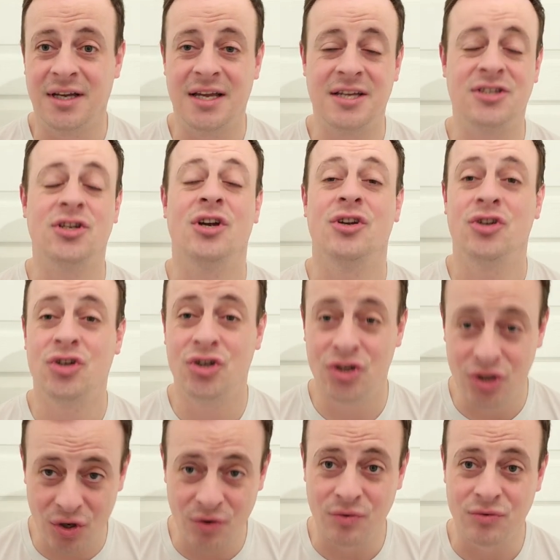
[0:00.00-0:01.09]
It's
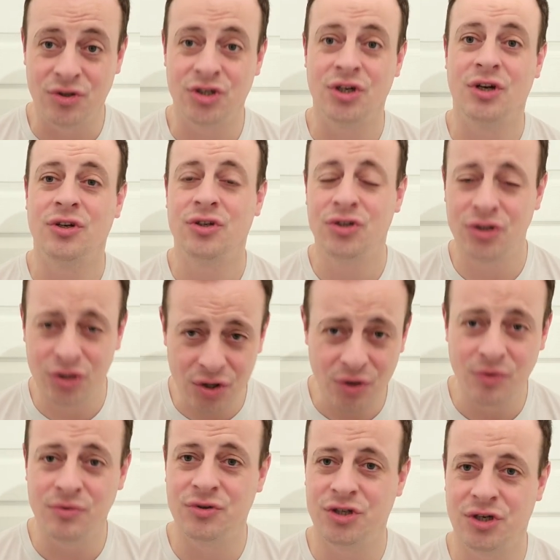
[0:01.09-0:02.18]
huge
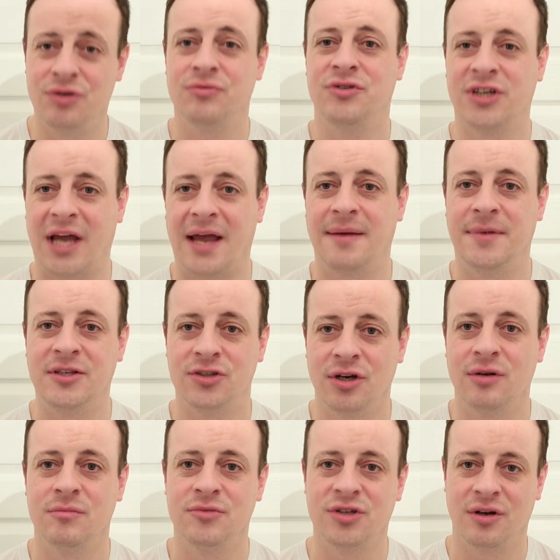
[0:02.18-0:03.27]
game in
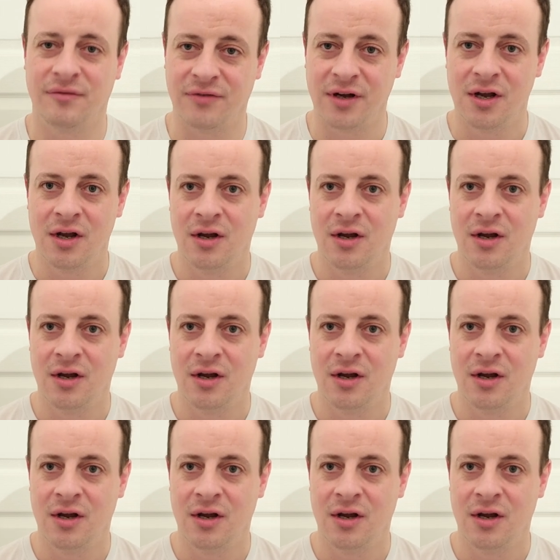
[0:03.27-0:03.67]
terms of